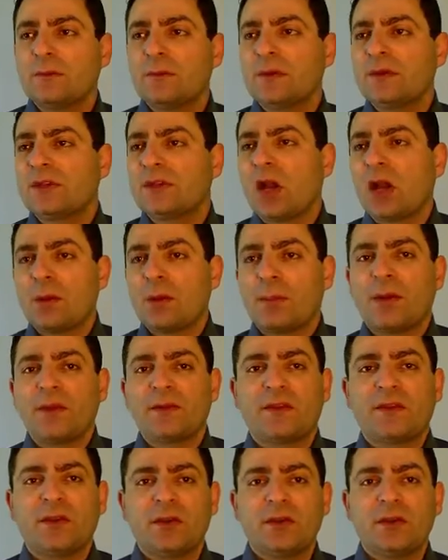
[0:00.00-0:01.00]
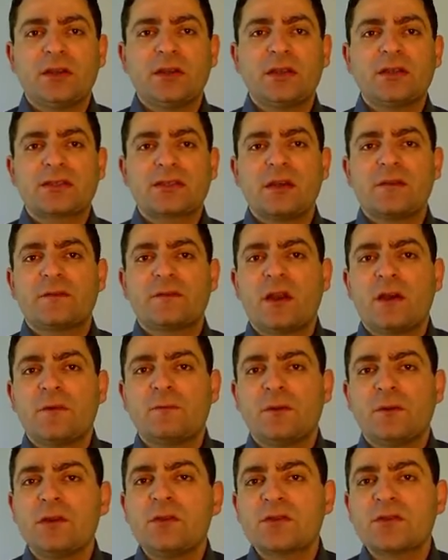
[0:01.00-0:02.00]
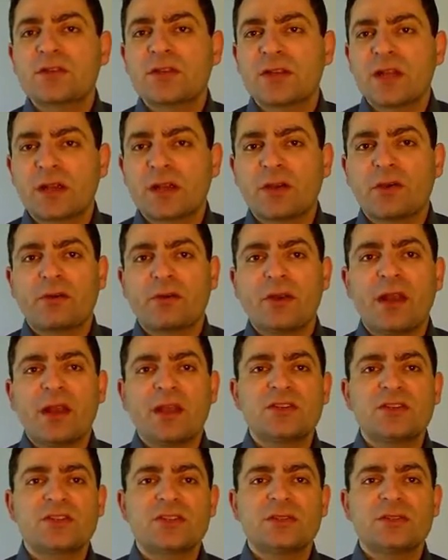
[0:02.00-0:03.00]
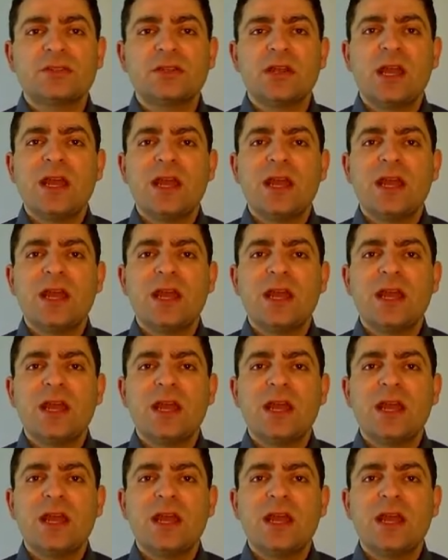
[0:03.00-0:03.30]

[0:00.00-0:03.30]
We talked about kernels of convolution and correlation.